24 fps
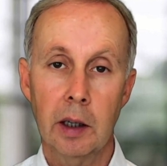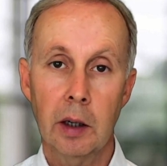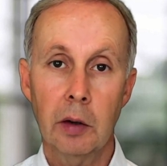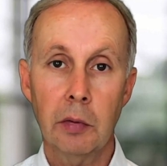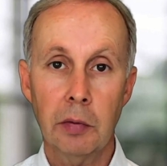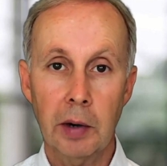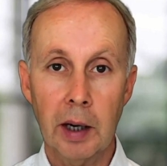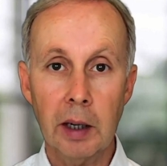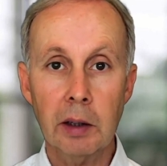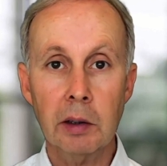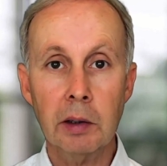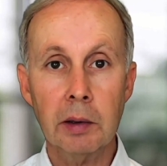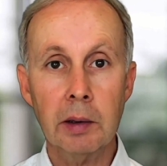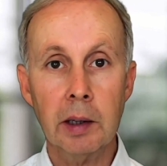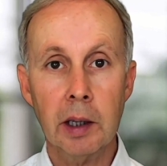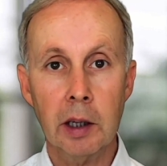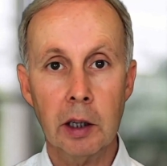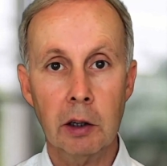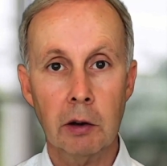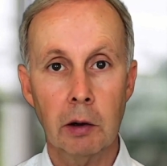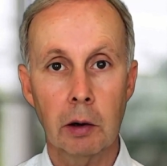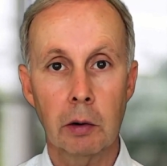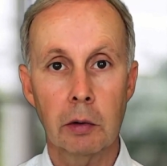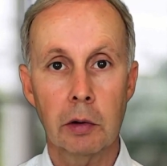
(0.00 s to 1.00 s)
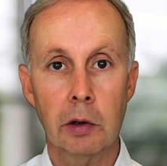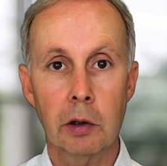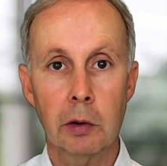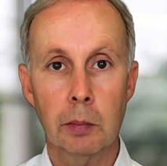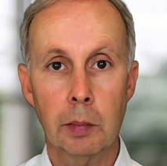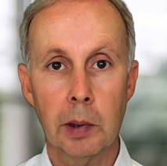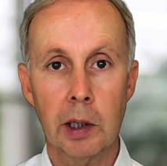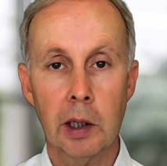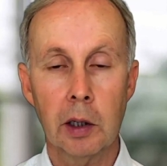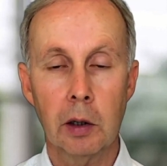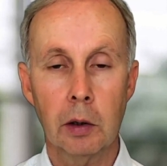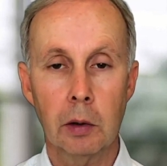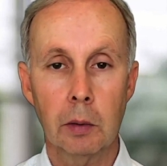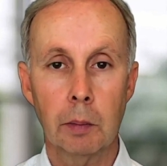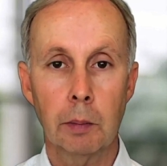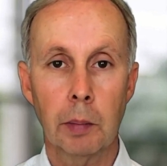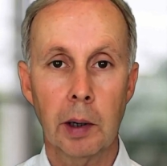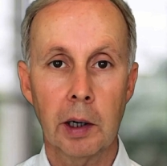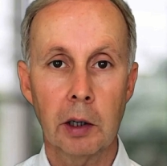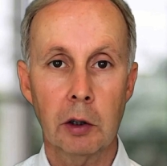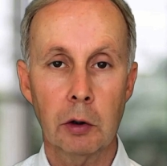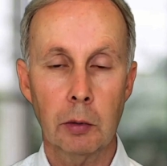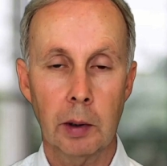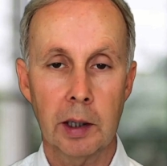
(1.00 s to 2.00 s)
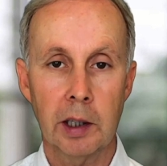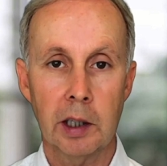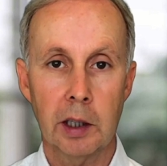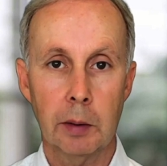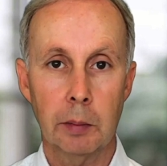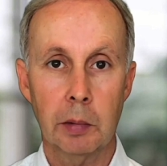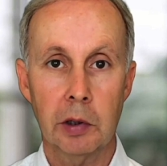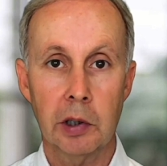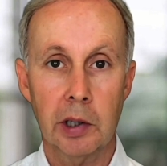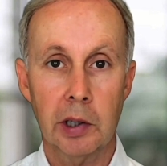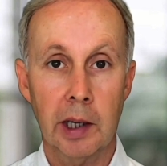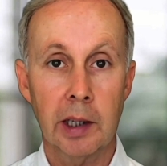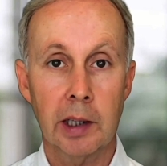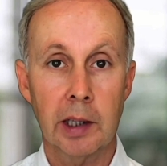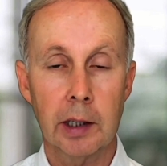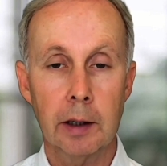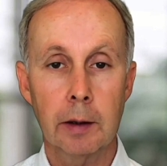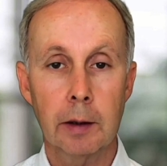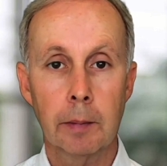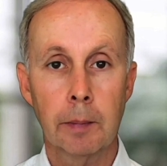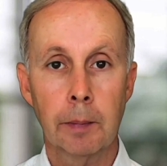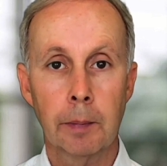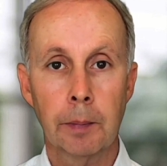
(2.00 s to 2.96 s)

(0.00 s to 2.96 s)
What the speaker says: Effectively, the growth has been cut by 20%.